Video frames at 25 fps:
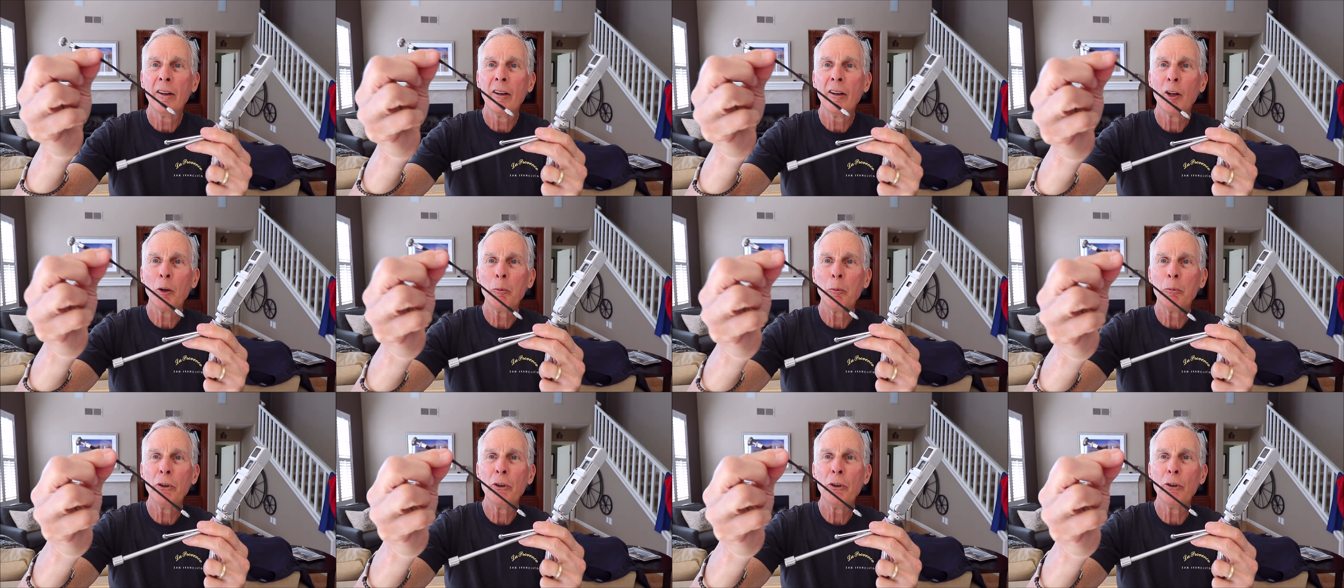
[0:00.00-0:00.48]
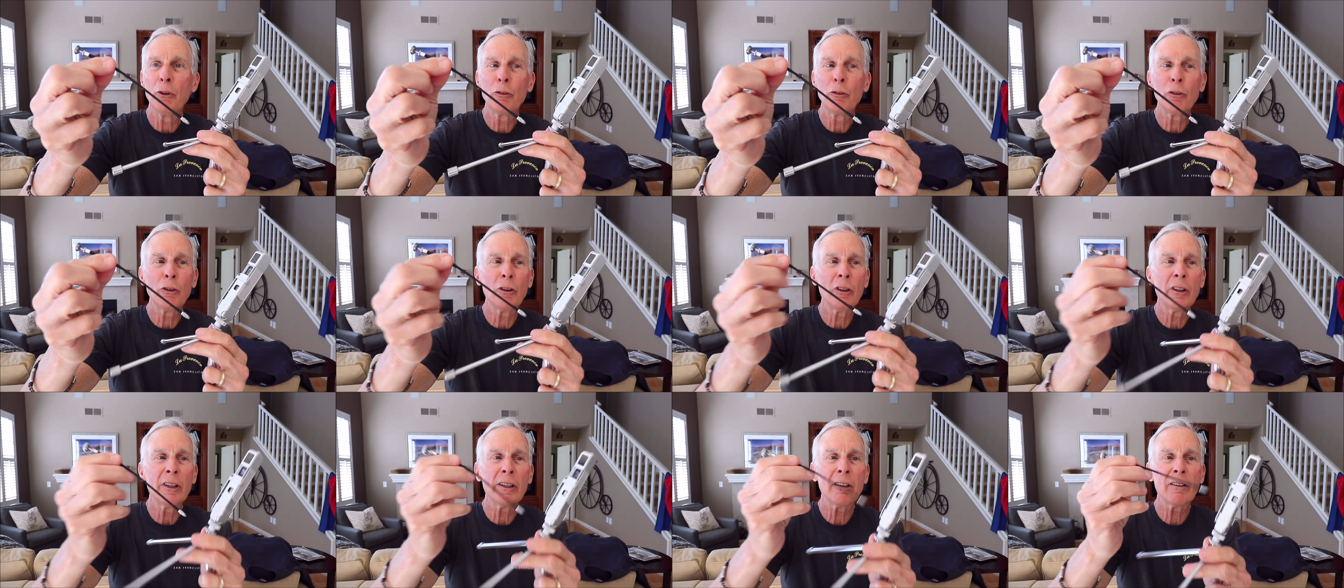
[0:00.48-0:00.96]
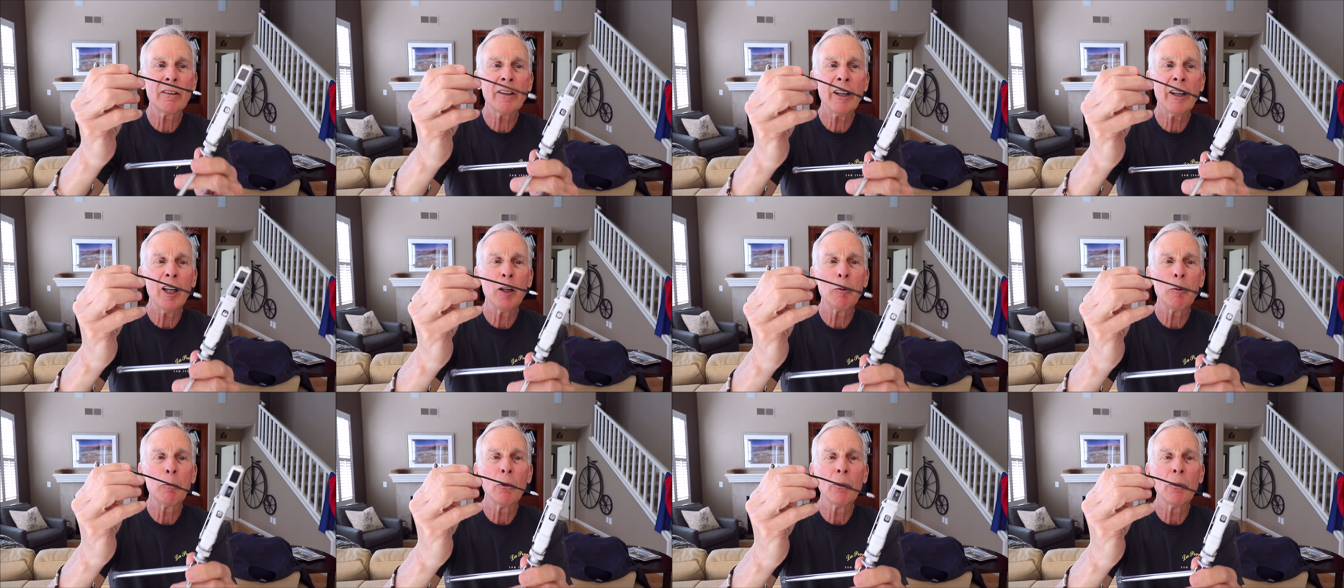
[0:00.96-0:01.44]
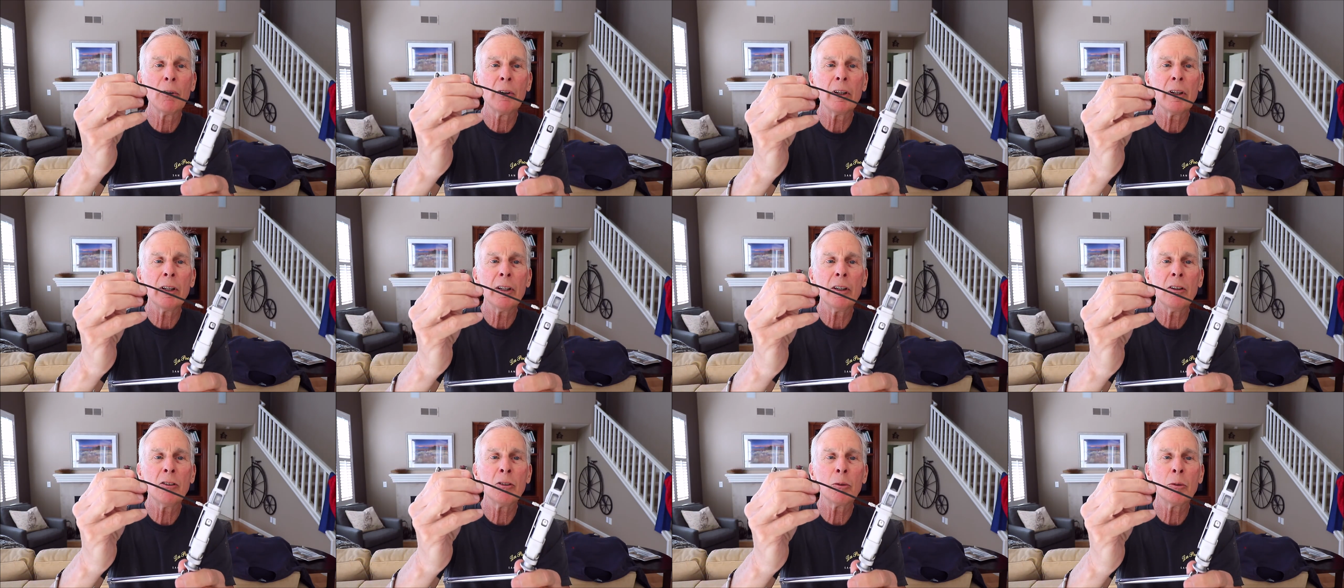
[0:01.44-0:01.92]
a beautiful little cable
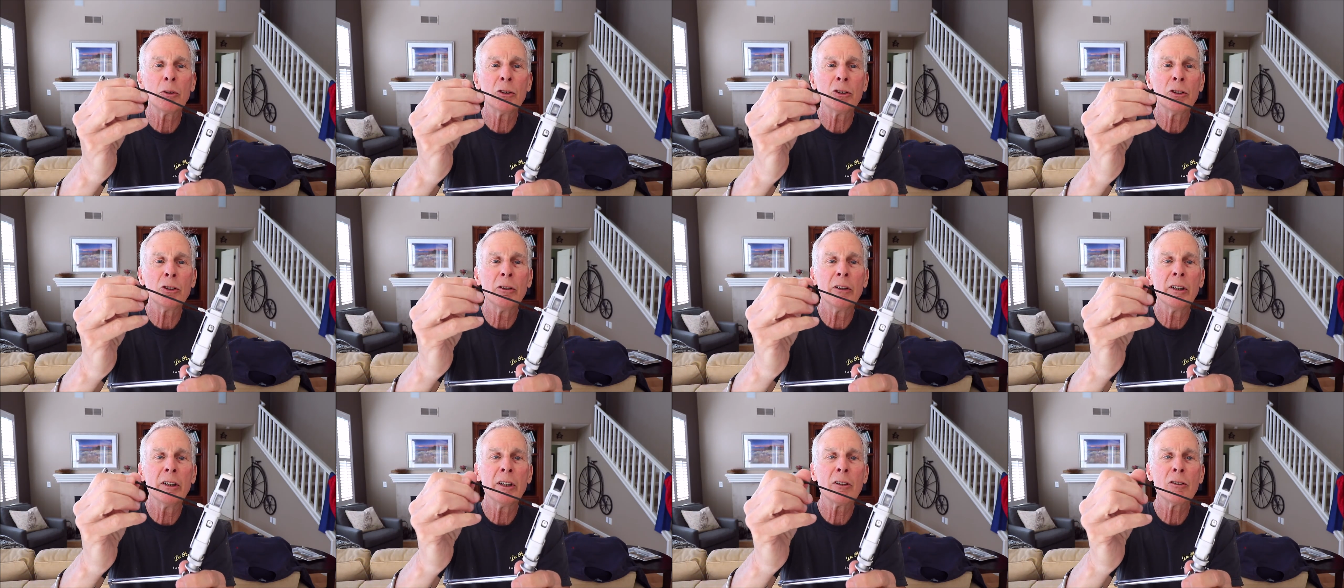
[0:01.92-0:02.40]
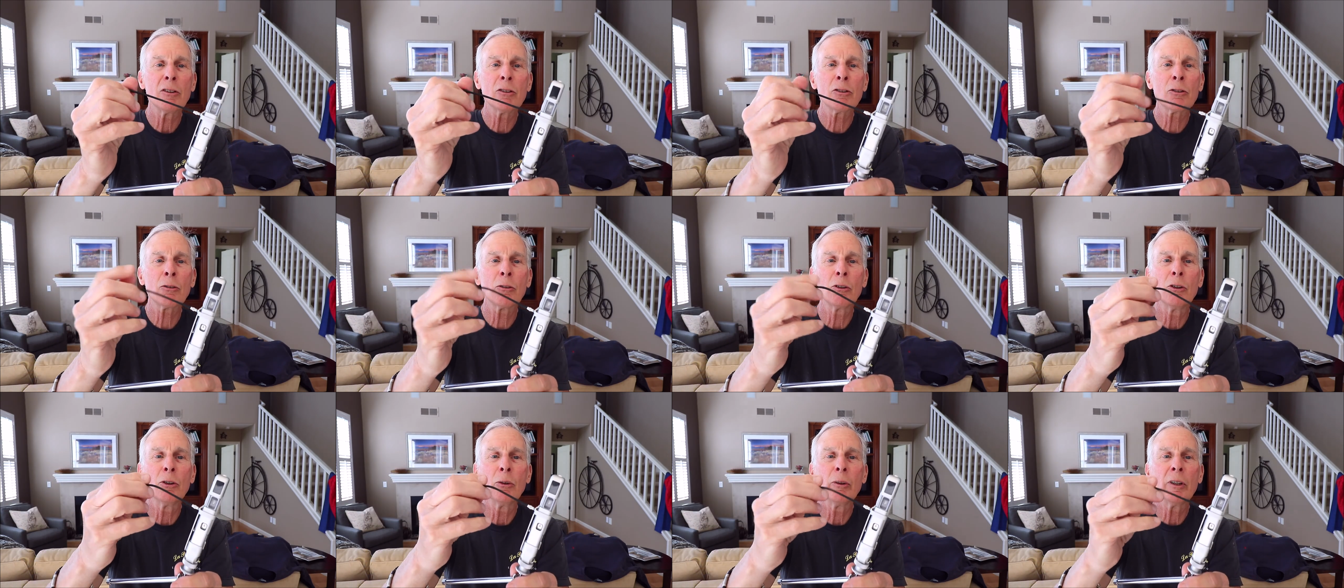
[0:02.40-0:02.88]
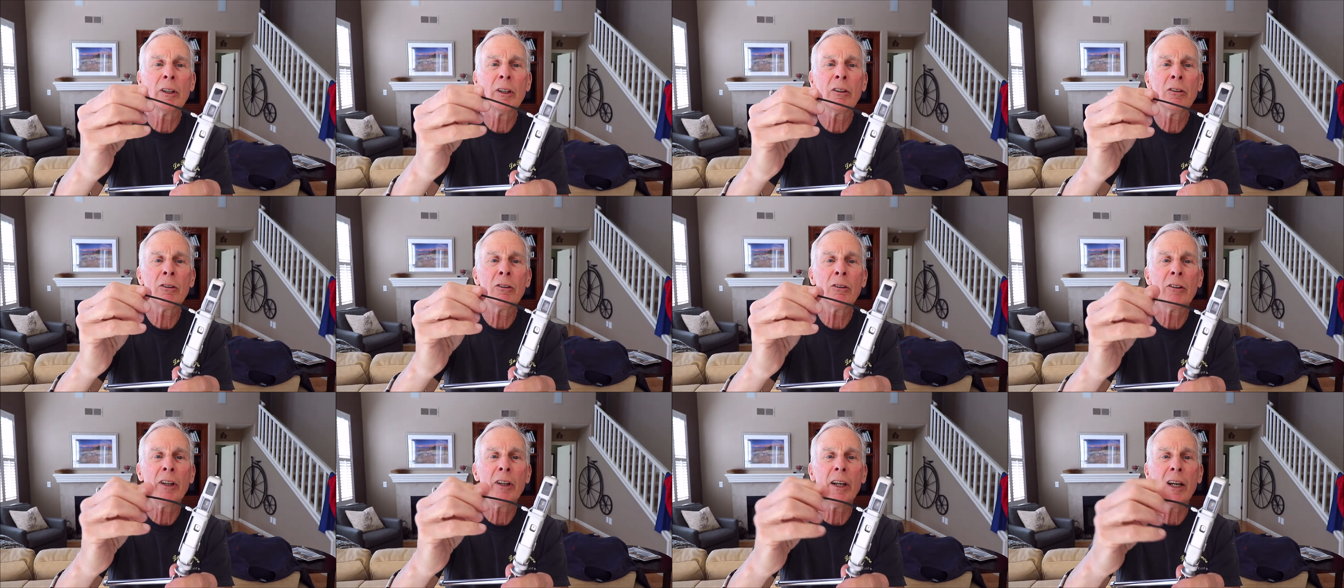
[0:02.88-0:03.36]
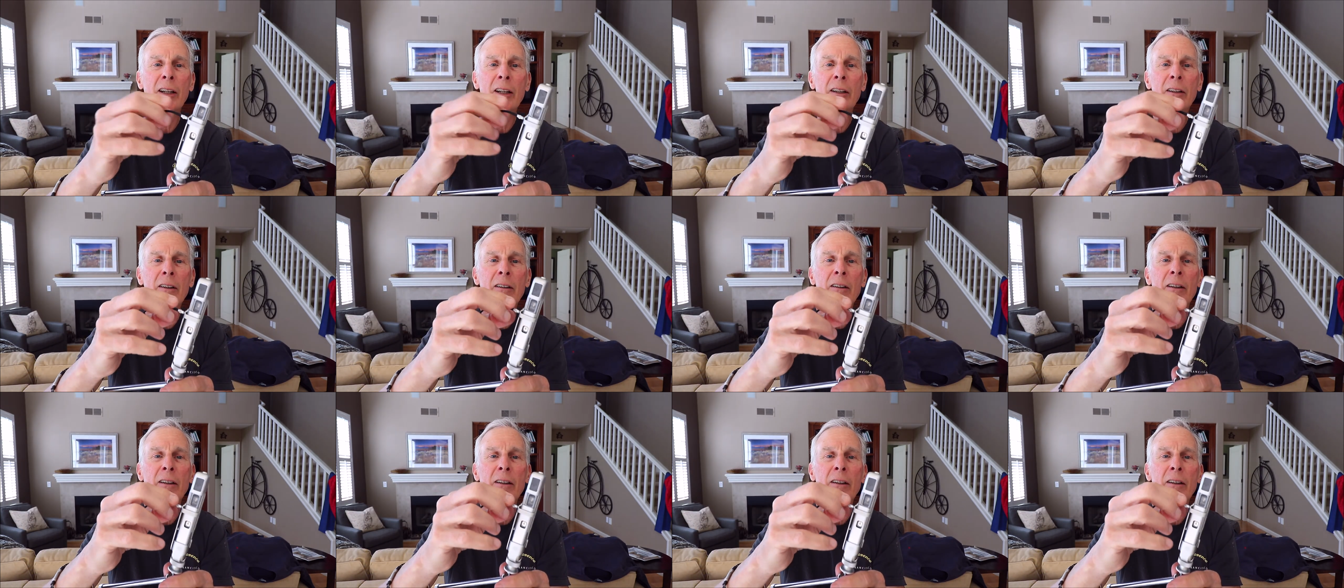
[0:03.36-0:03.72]
release which you then screw into that